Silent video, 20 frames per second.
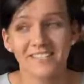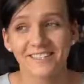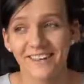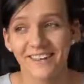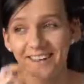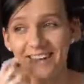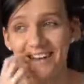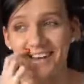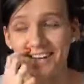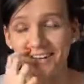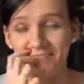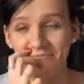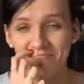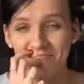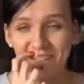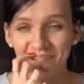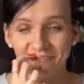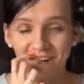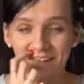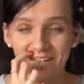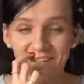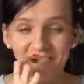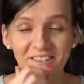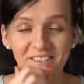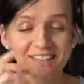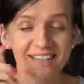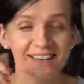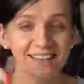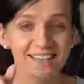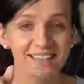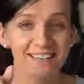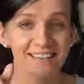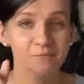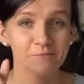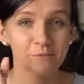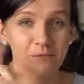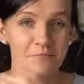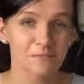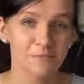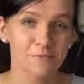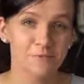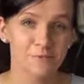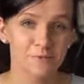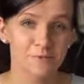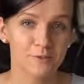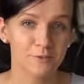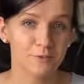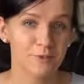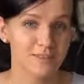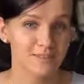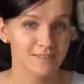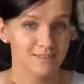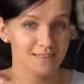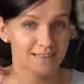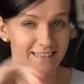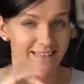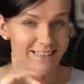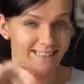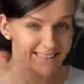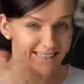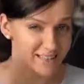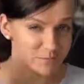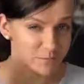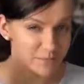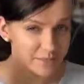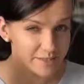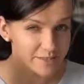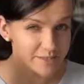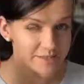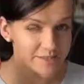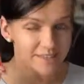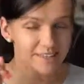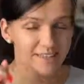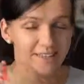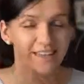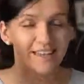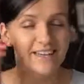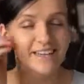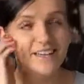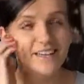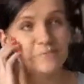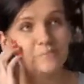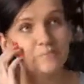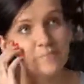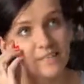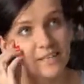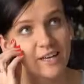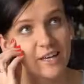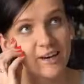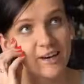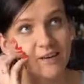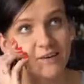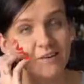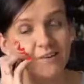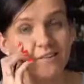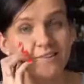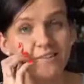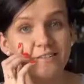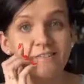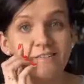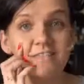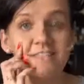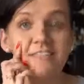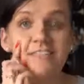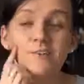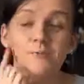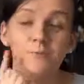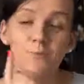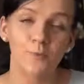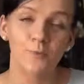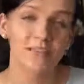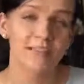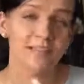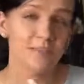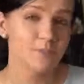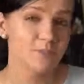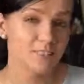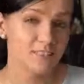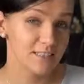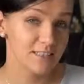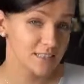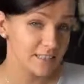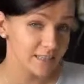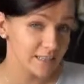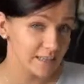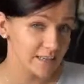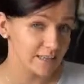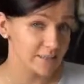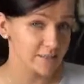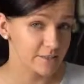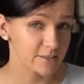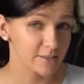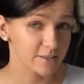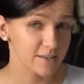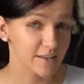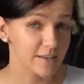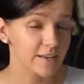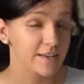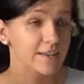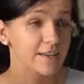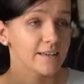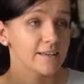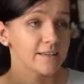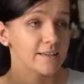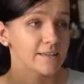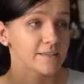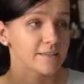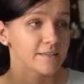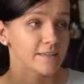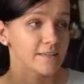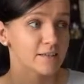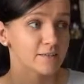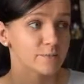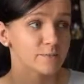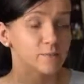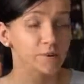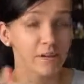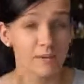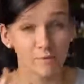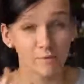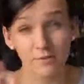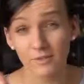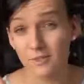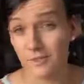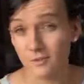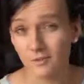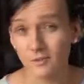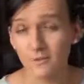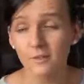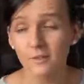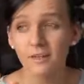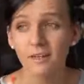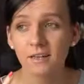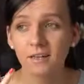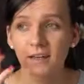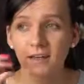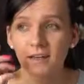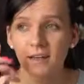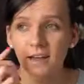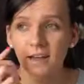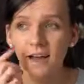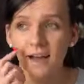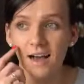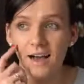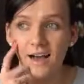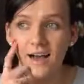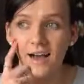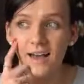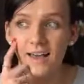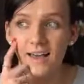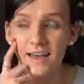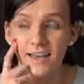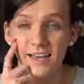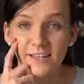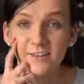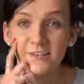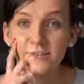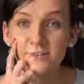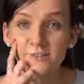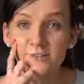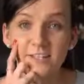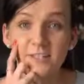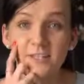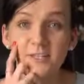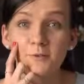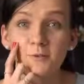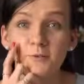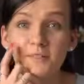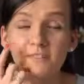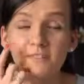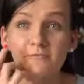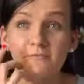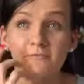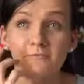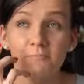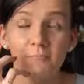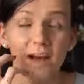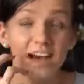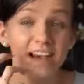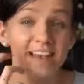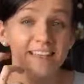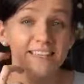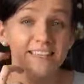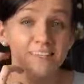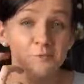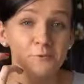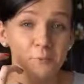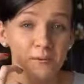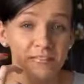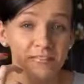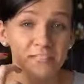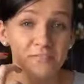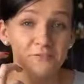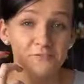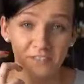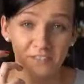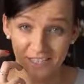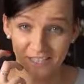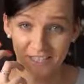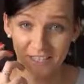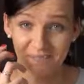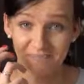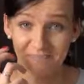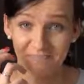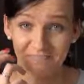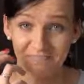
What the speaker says: I think I belong to the ones like in the middle, because when I was a teenager and in the primary school I had to deal with my sweaty feet,